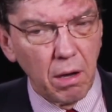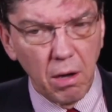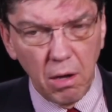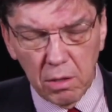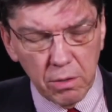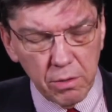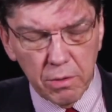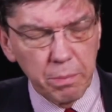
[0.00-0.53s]

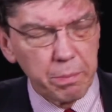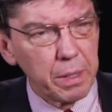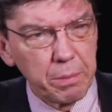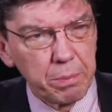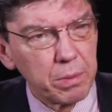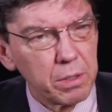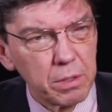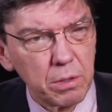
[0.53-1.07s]
all of the
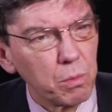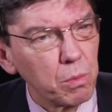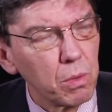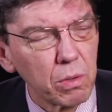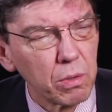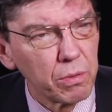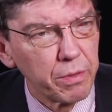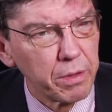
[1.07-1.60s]
people in the
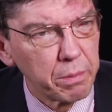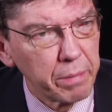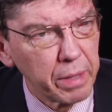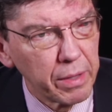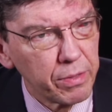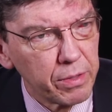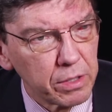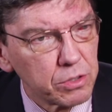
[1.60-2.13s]
world that
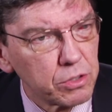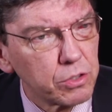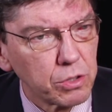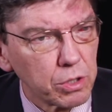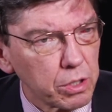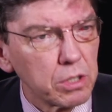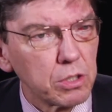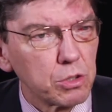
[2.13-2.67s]
made the
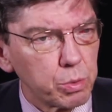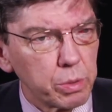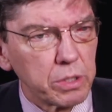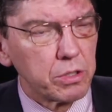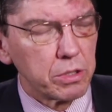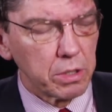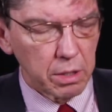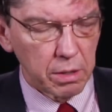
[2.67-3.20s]
circuit
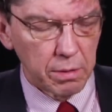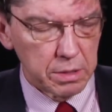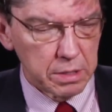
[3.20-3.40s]
switching